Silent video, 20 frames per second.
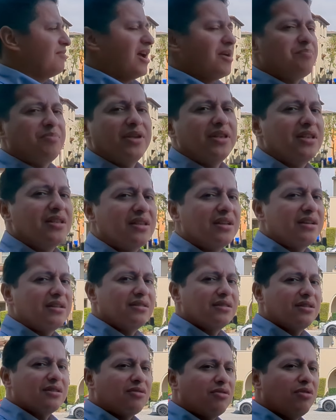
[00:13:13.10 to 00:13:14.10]
in my opinion, they
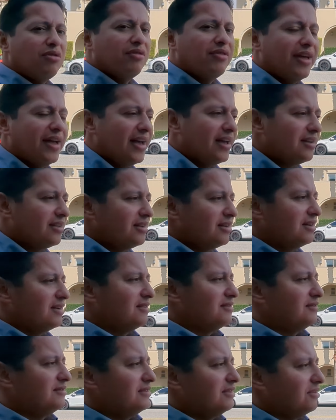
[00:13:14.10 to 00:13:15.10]
didn't look all that
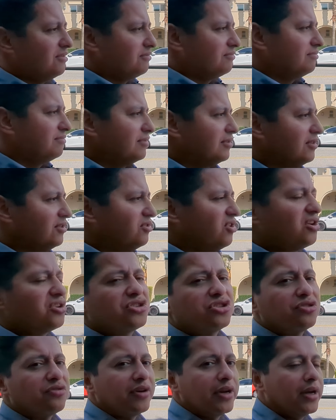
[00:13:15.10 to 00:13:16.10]

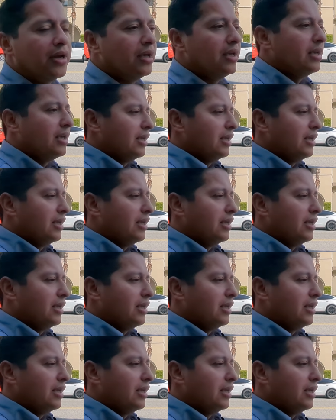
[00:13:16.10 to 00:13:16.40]
luxury.